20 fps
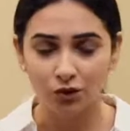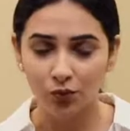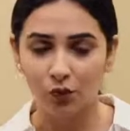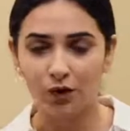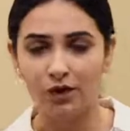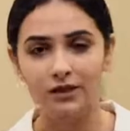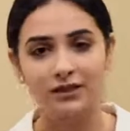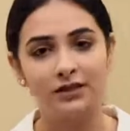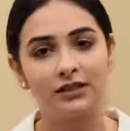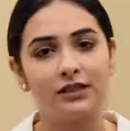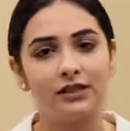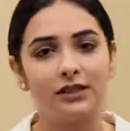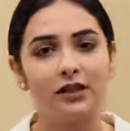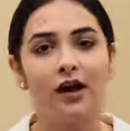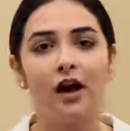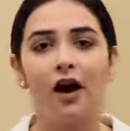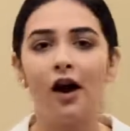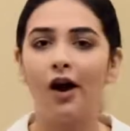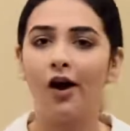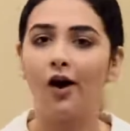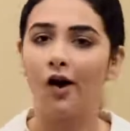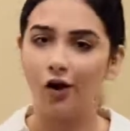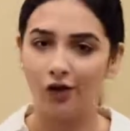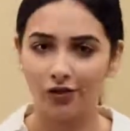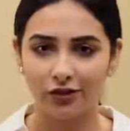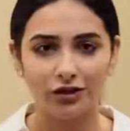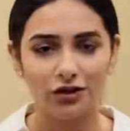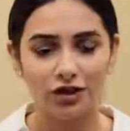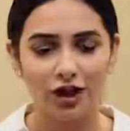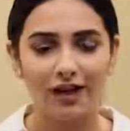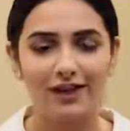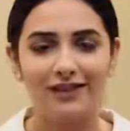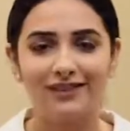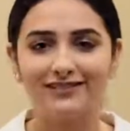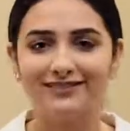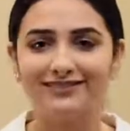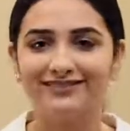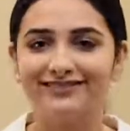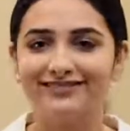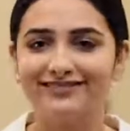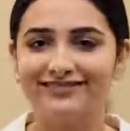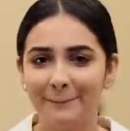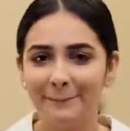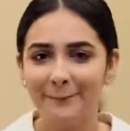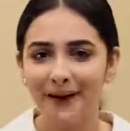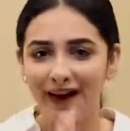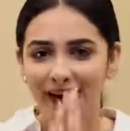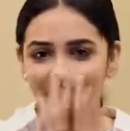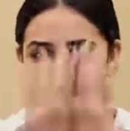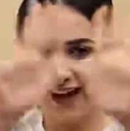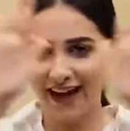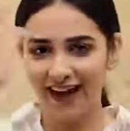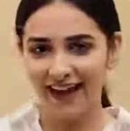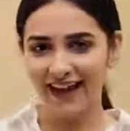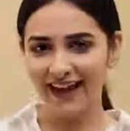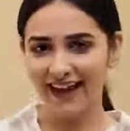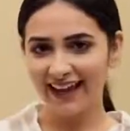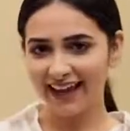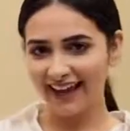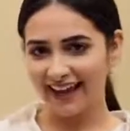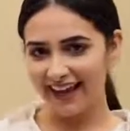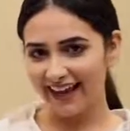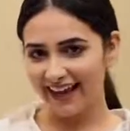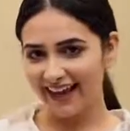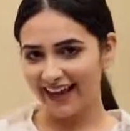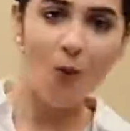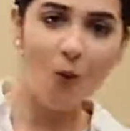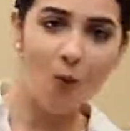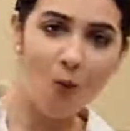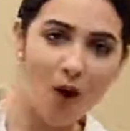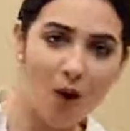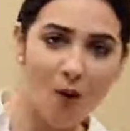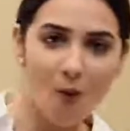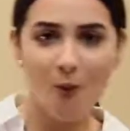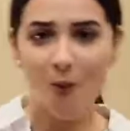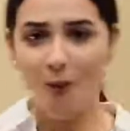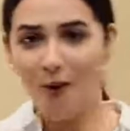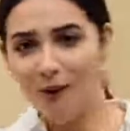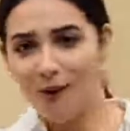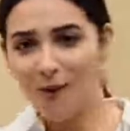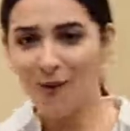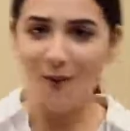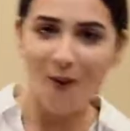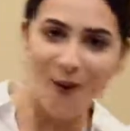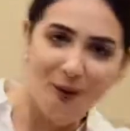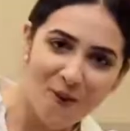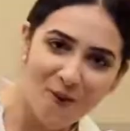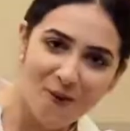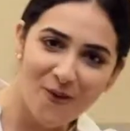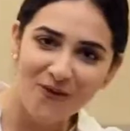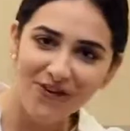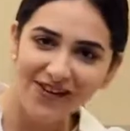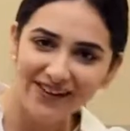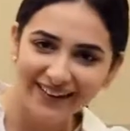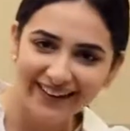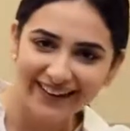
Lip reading: you want to see on the channel. Bye! Woo, woo, woo!